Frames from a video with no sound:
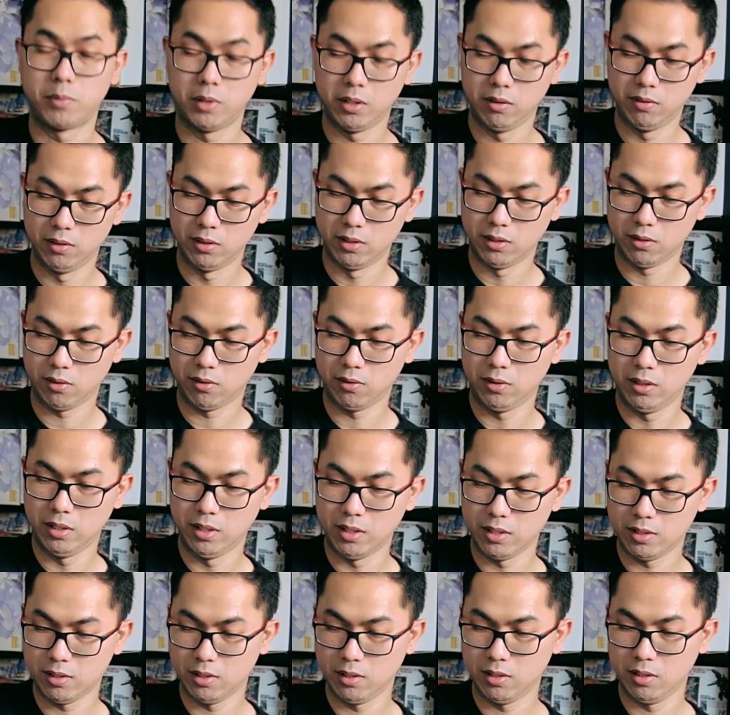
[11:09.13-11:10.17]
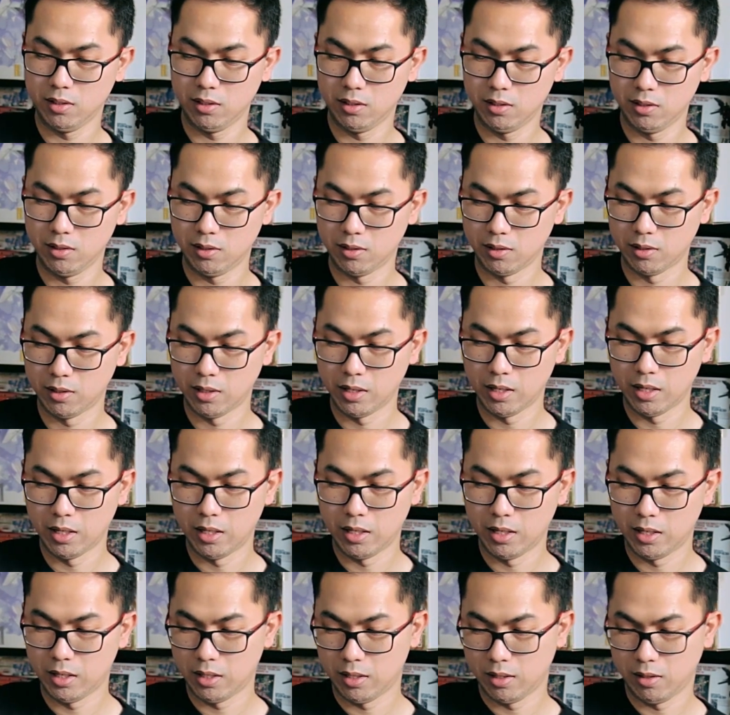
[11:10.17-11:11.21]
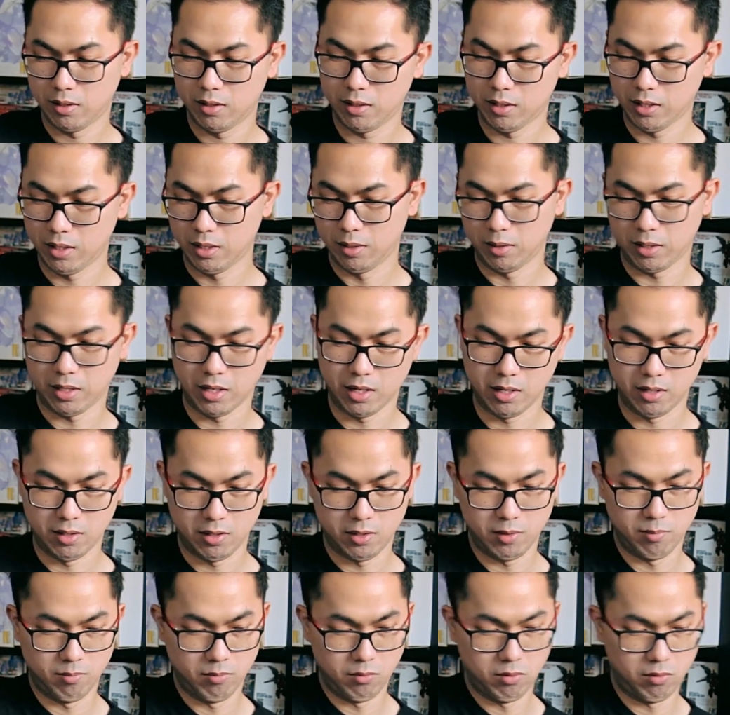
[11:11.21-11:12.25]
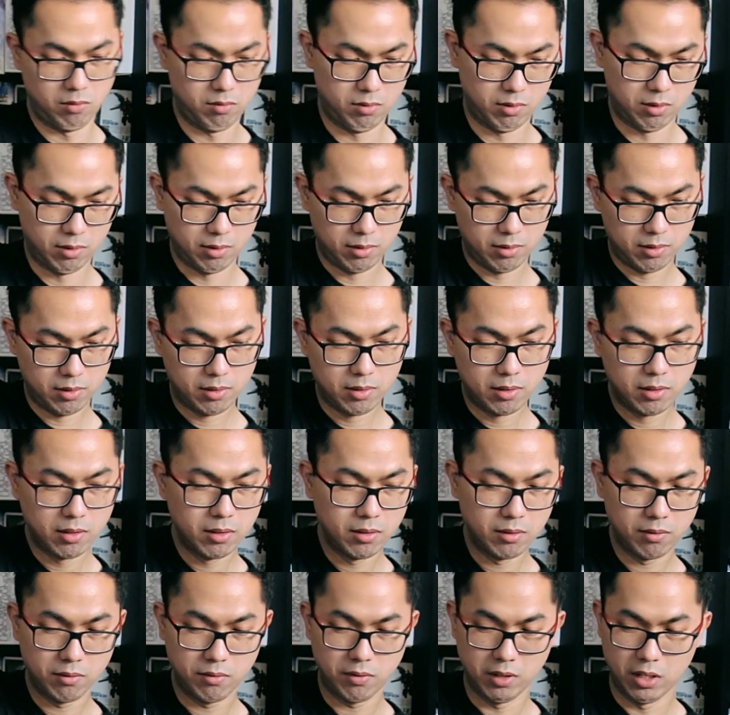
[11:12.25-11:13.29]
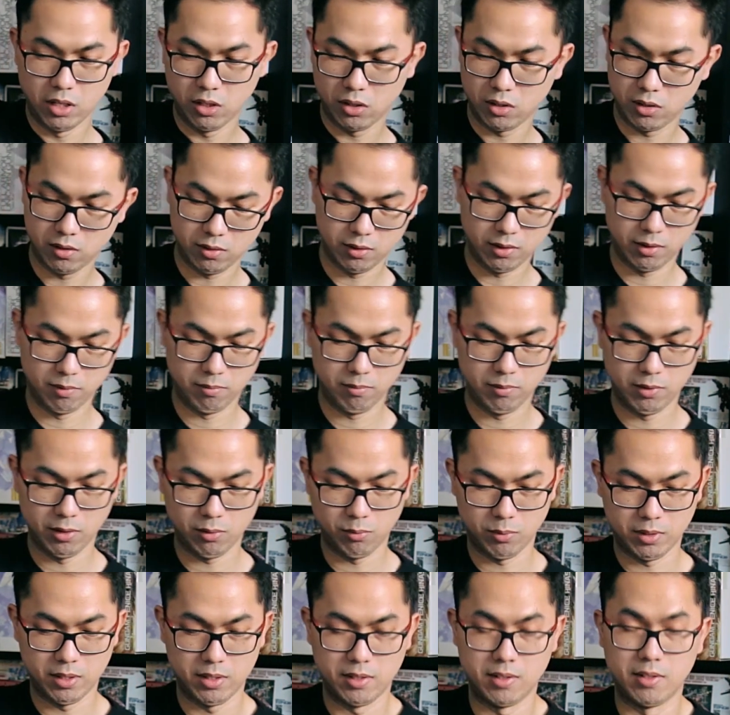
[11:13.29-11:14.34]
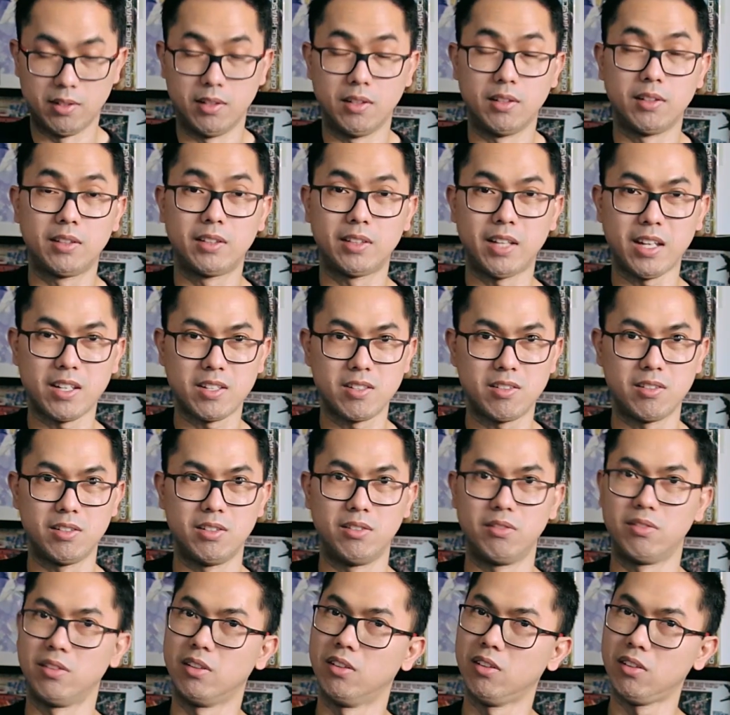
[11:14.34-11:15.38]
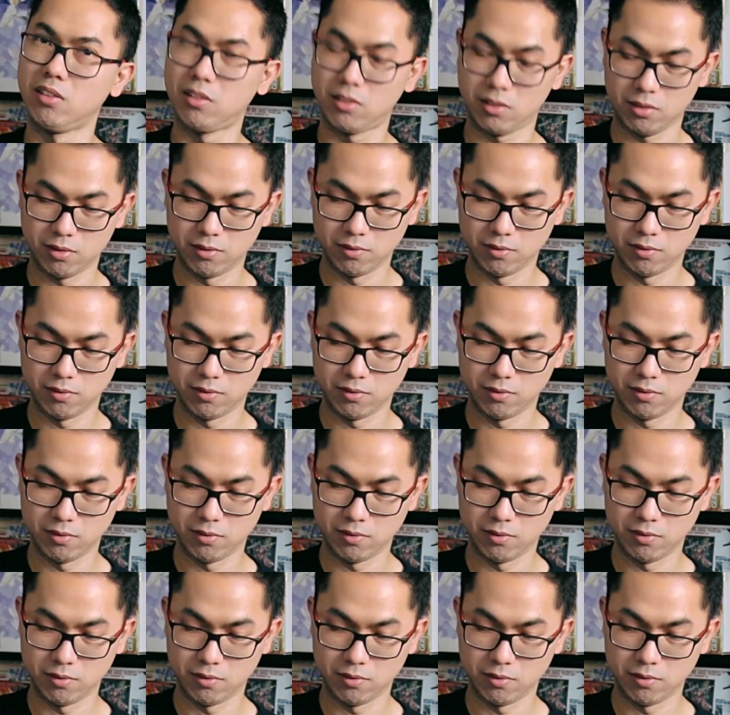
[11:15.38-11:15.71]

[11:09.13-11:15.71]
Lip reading: previous 3DSs had a kind of smooth finish to them. This one has a textured finish.